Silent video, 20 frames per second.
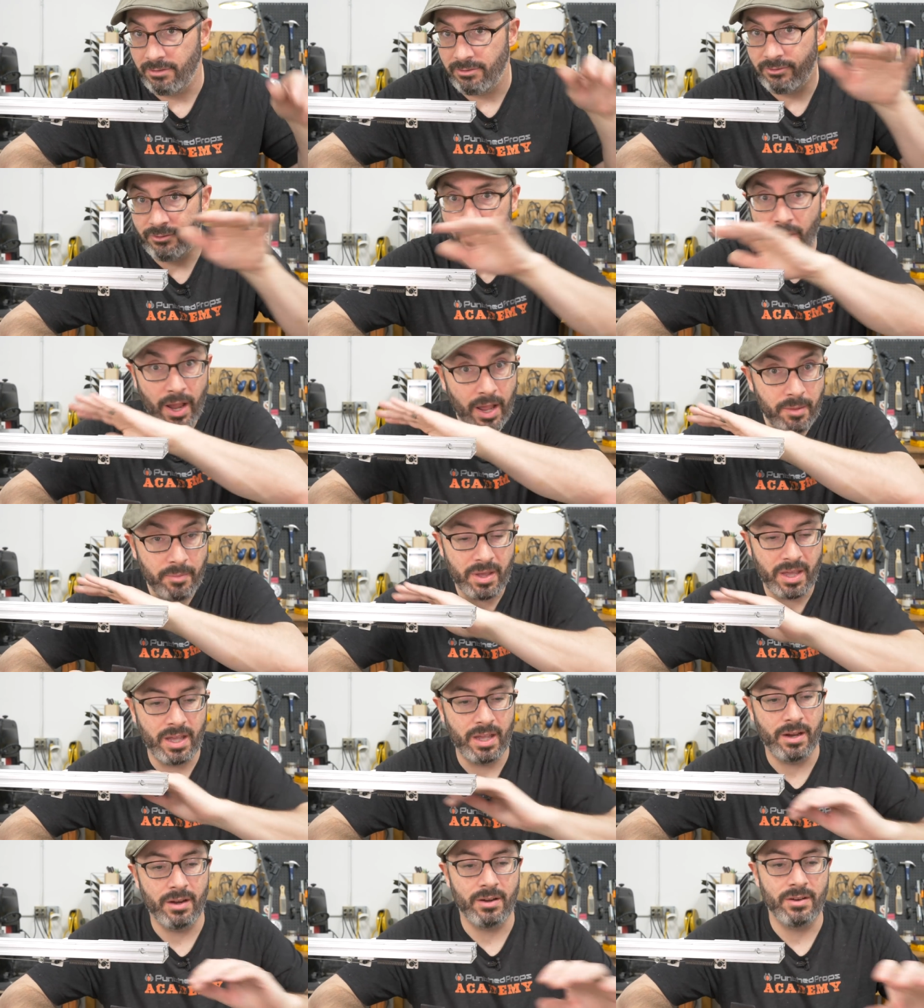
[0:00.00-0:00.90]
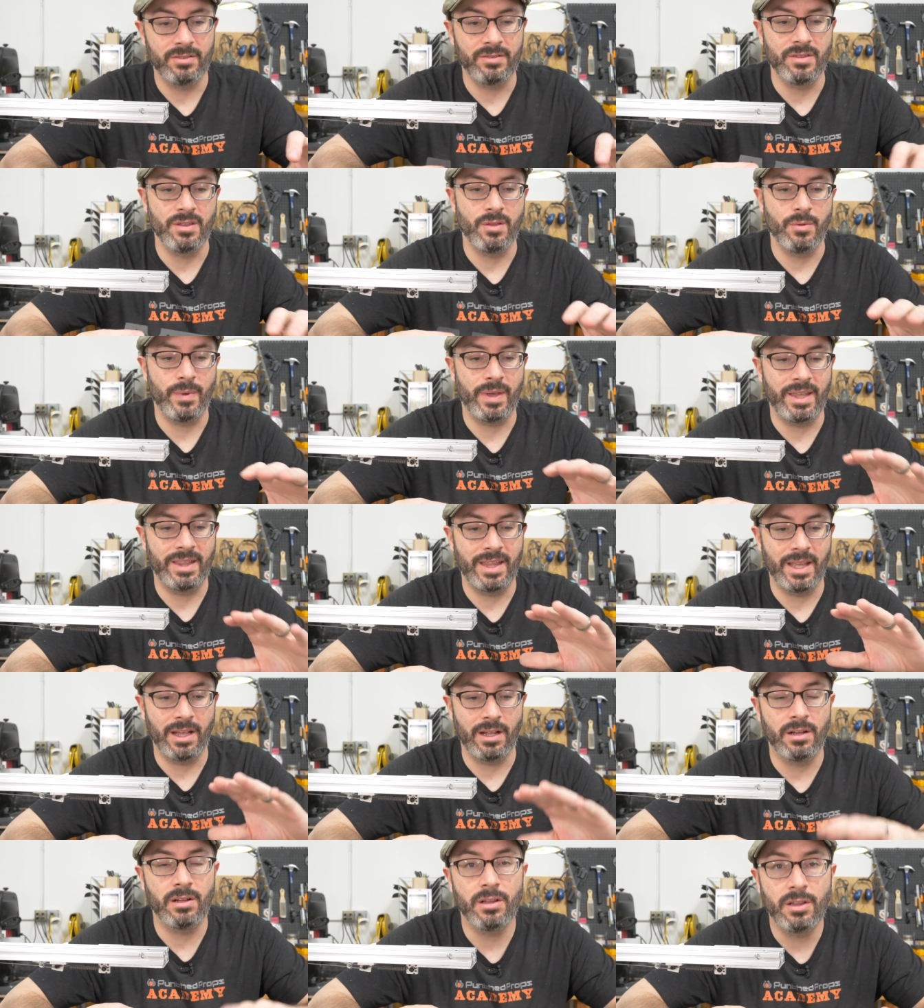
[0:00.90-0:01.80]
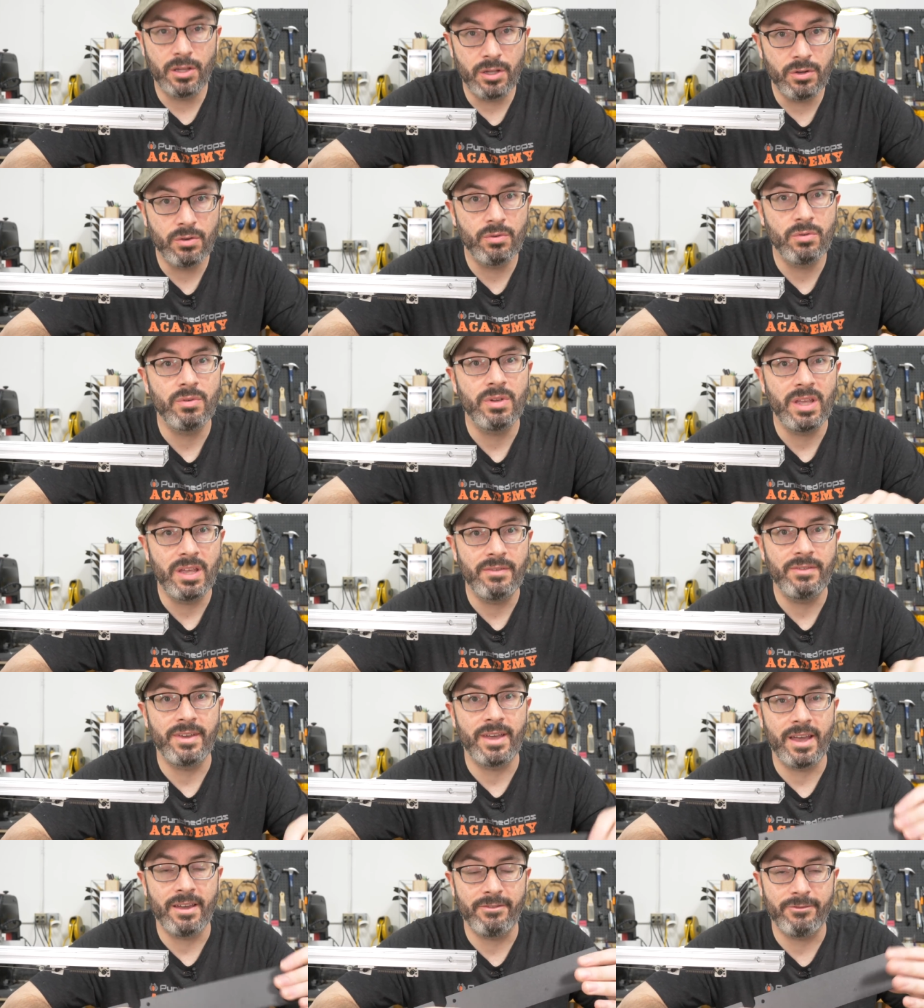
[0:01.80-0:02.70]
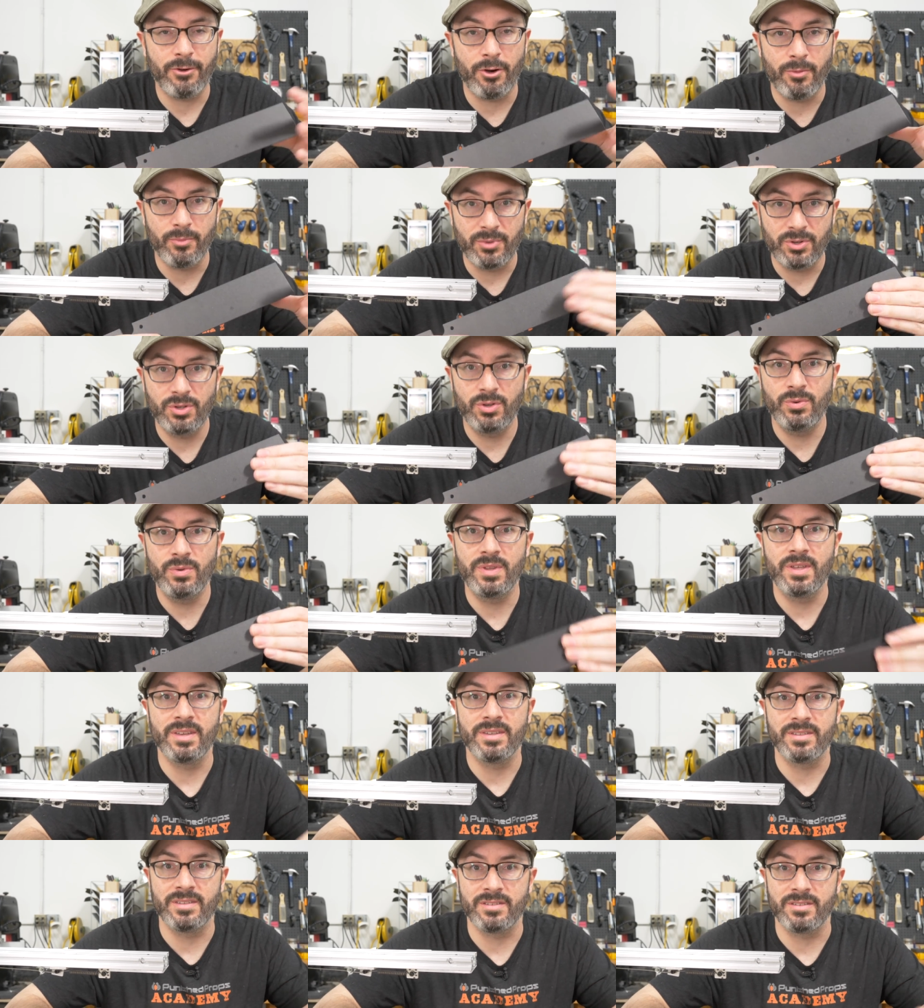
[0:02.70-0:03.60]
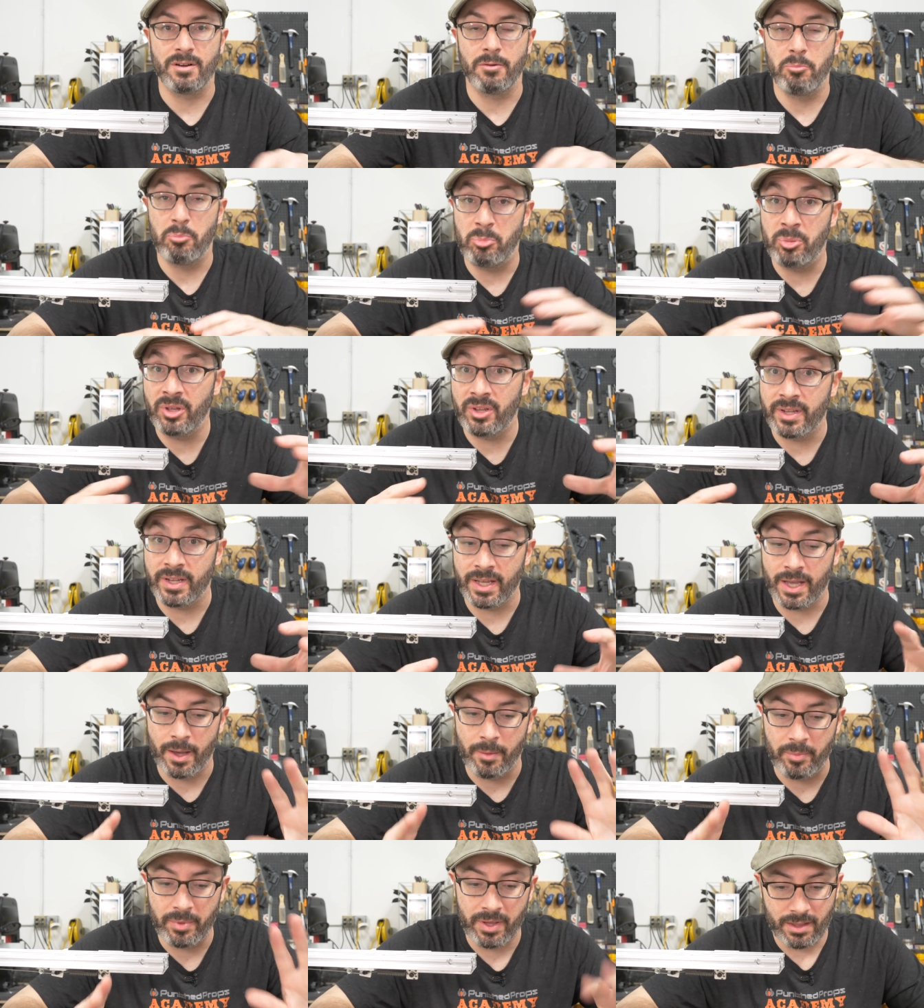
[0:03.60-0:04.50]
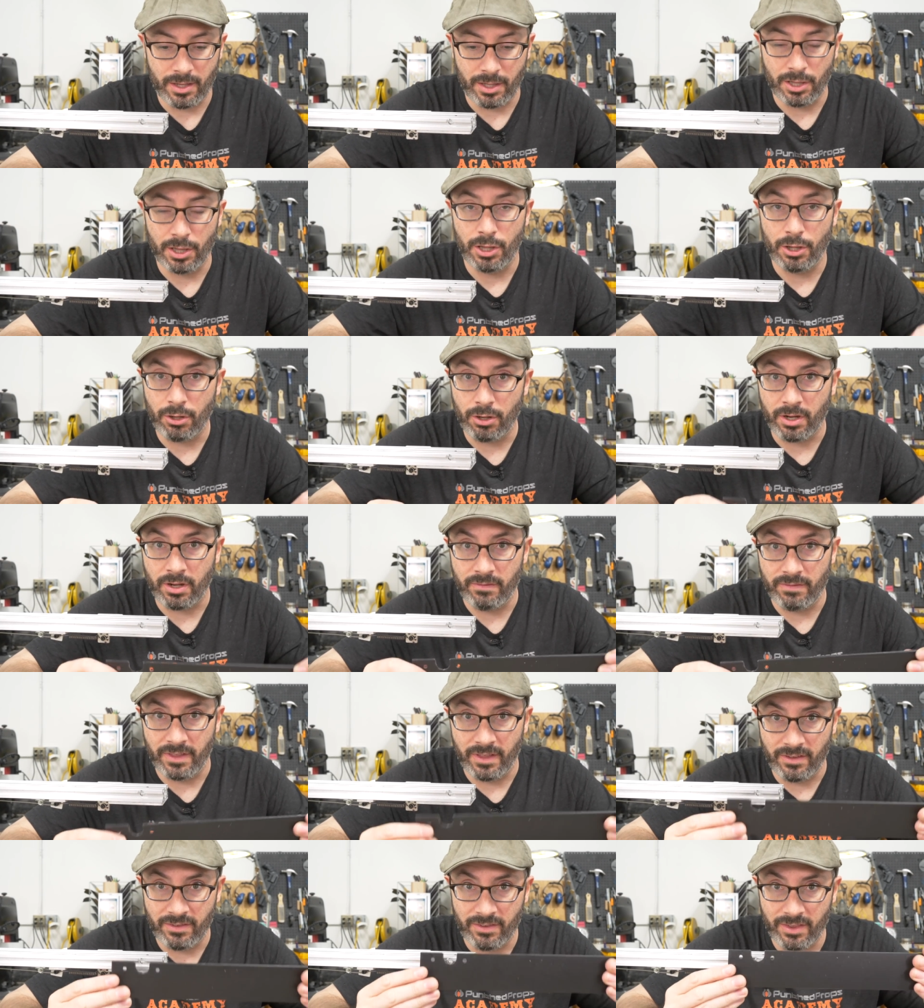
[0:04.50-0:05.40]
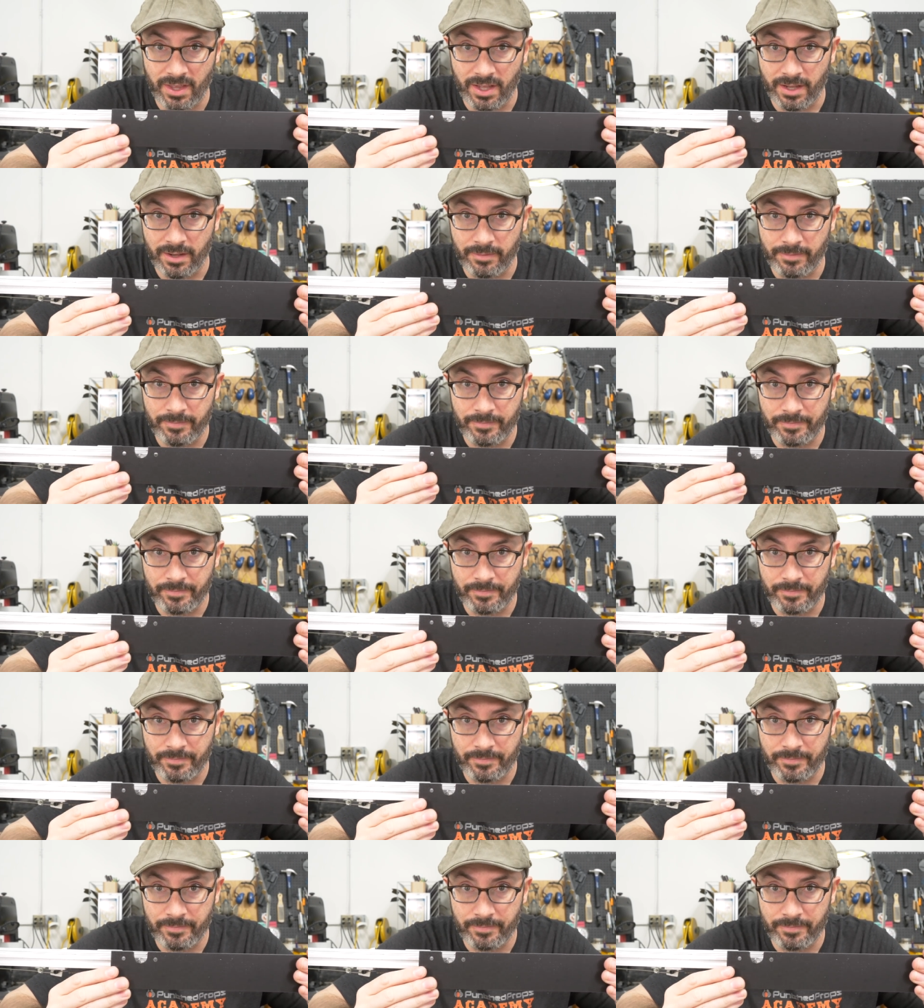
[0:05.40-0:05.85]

frame here so that we can then glue EVA foam to this to start building up the look of this thing.